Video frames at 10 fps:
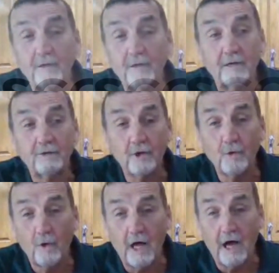uh,
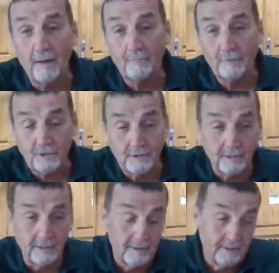total
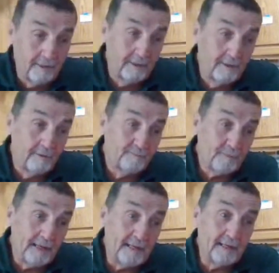opposite
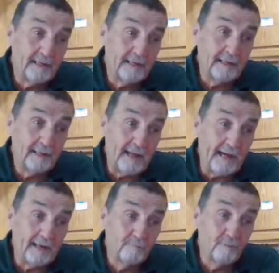and
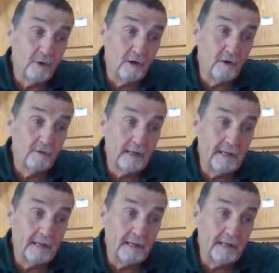that brought this is what